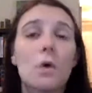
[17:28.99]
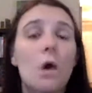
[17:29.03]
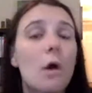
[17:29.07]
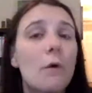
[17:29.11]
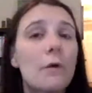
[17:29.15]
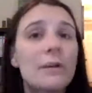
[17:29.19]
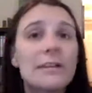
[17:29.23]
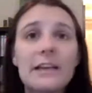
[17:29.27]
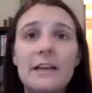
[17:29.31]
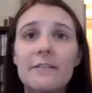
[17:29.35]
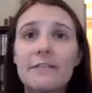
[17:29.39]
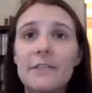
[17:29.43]

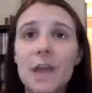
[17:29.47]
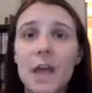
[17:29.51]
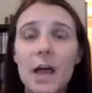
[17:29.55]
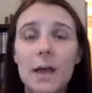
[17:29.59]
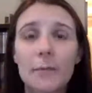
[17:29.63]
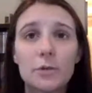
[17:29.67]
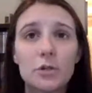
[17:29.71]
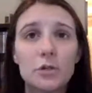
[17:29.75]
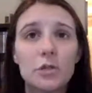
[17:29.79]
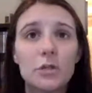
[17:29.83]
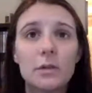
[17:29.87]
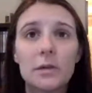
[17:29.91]
you always
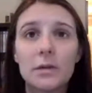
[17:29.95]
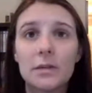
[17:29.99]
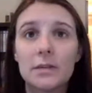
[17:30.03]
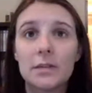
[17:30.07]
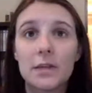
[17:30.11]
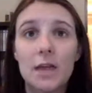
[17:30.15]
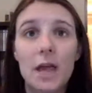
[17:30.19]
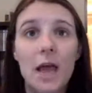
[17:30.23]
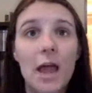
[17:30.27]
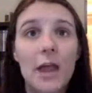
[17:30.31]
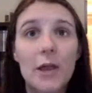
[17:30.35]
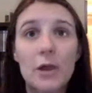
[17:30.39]
have the option
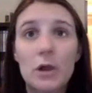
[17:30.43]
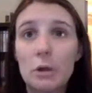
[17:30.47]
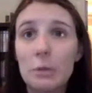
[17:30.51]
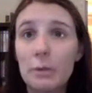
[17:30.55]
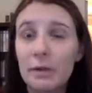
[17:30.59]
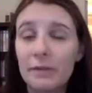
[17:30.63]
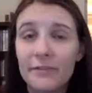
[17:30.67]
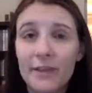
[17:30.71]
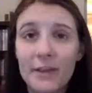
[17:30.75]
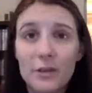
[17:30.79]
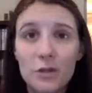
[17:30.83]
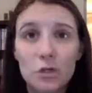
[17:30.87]
to, to
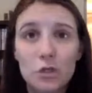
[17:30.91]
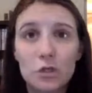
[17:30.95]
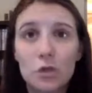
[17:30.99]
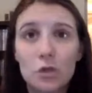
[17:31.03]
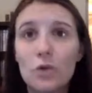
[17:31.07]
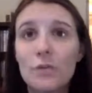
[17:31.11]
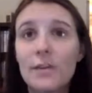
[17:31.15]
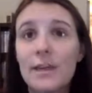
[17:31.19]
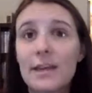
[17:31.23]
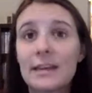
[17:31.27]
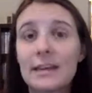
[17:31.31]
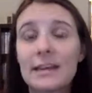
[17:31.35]
hire a
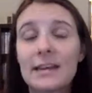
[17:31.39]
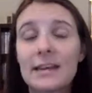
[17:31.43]
professional